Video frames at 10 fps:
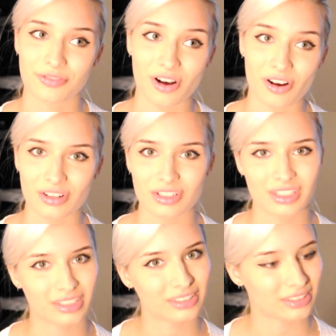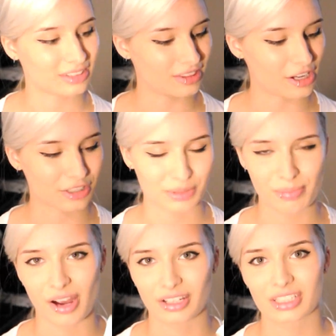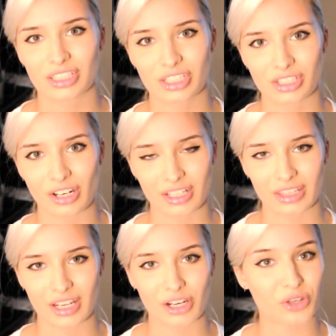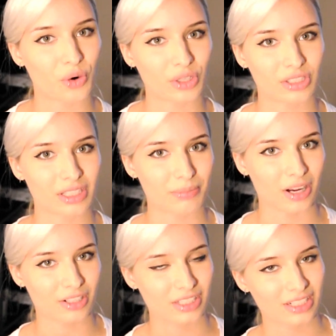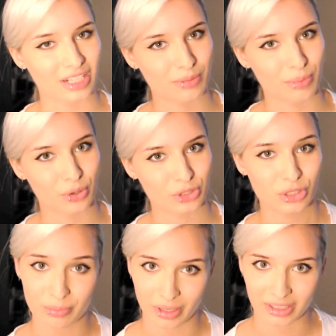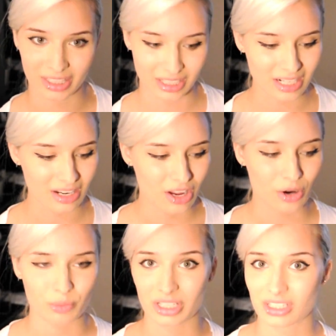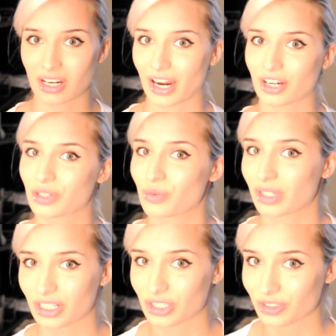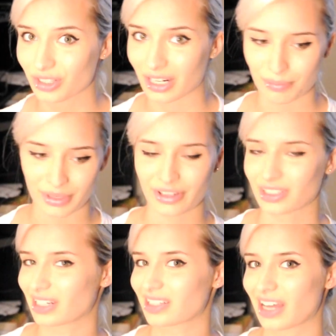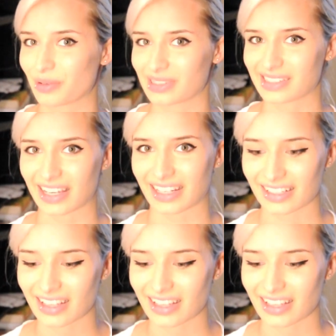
fall's LuxeBox. They just started their quarterly boxes as opposed to monthly, which I actually really enjoy, but I'll get to that one second,